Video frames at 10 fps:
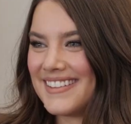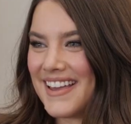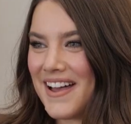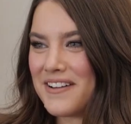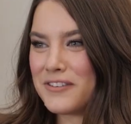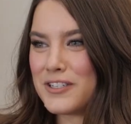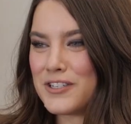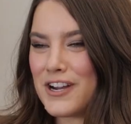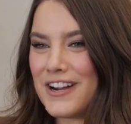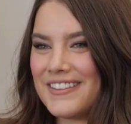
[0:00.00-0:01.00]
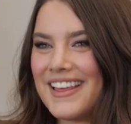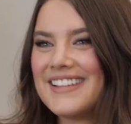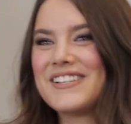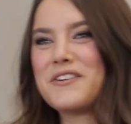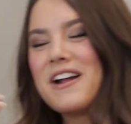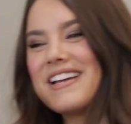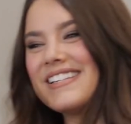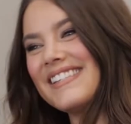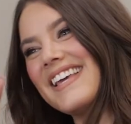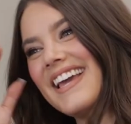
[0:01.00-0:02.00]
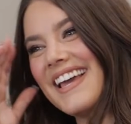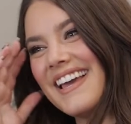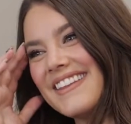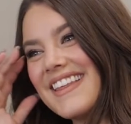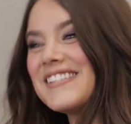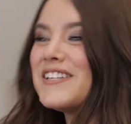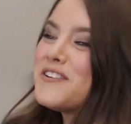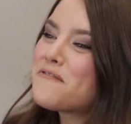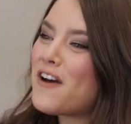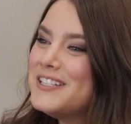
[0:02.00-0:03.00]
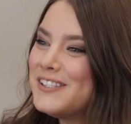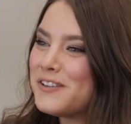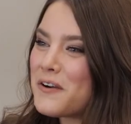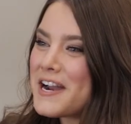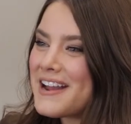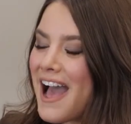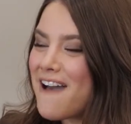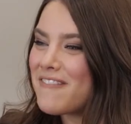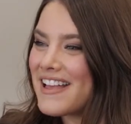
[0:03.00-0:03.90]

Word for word: Yeah, for sure. That's crazy. That's such a fun story to have,